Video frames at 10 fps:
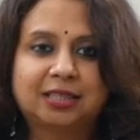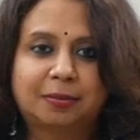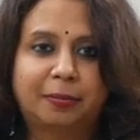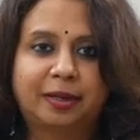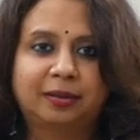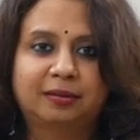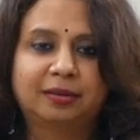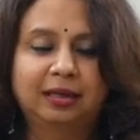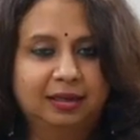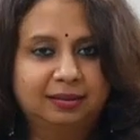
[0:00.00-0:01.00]
somebody,
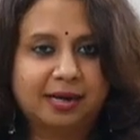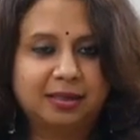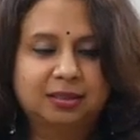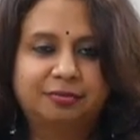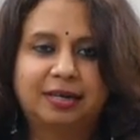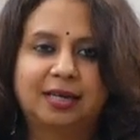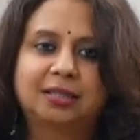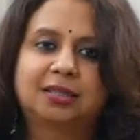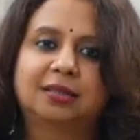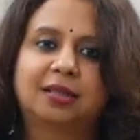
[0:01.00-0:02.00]
that is a
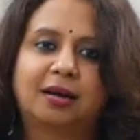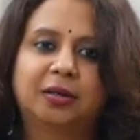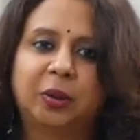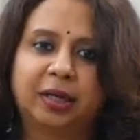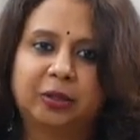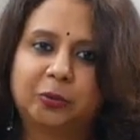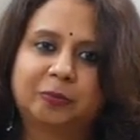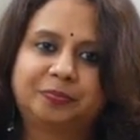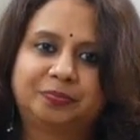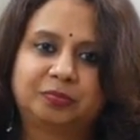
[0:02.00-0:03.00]
fantastic dhan you can do.
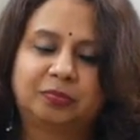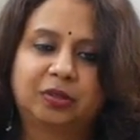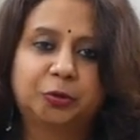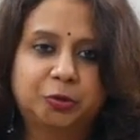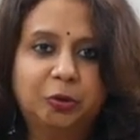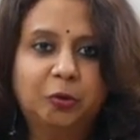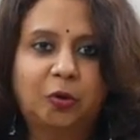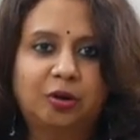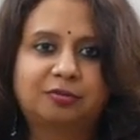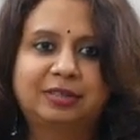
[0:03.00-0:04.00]
You should do
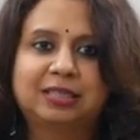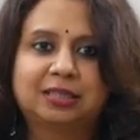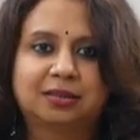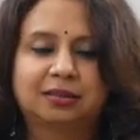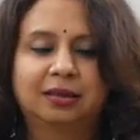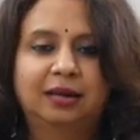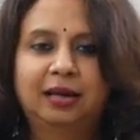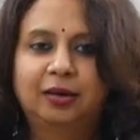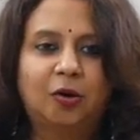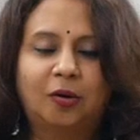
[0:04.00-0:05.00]
all of these,
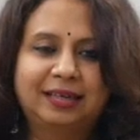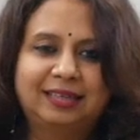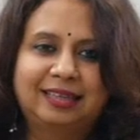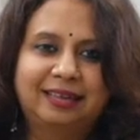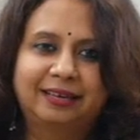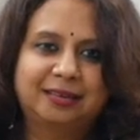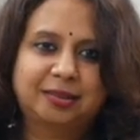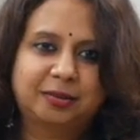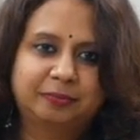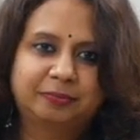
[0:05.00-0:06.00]
not anything
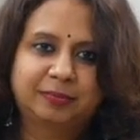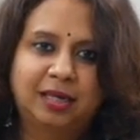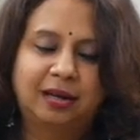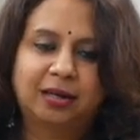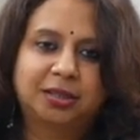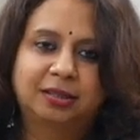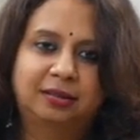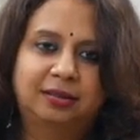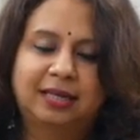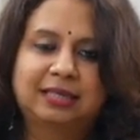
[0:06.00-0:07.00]
else. Akshaya
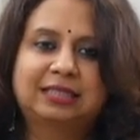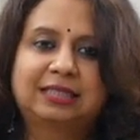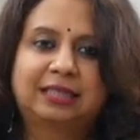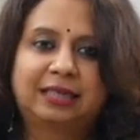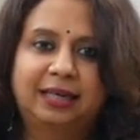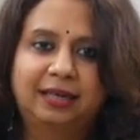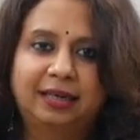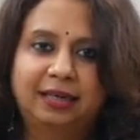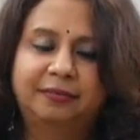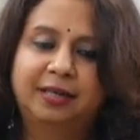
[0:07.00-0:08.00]
Tritiya is the great
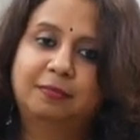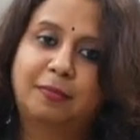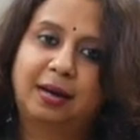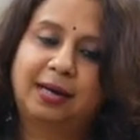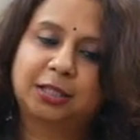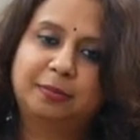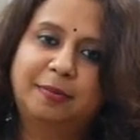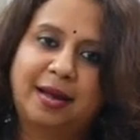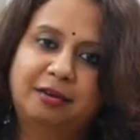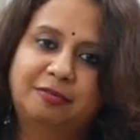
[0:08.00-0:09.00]
day where Lakshmi
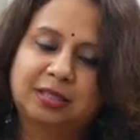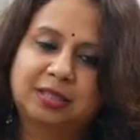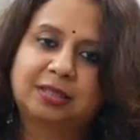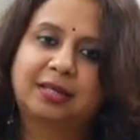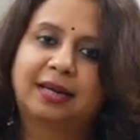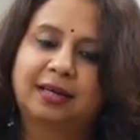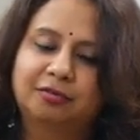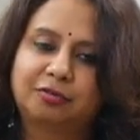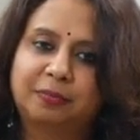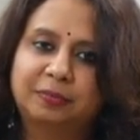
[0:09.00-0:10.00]
manifested
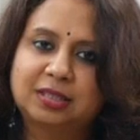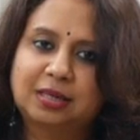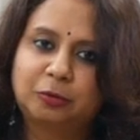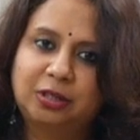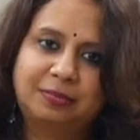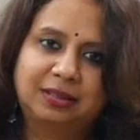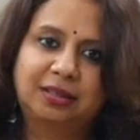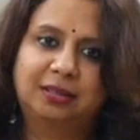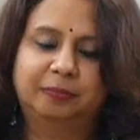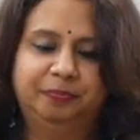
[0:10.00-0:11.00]
again from the Samudra
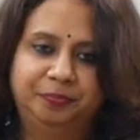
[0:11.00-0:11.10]
Manthan.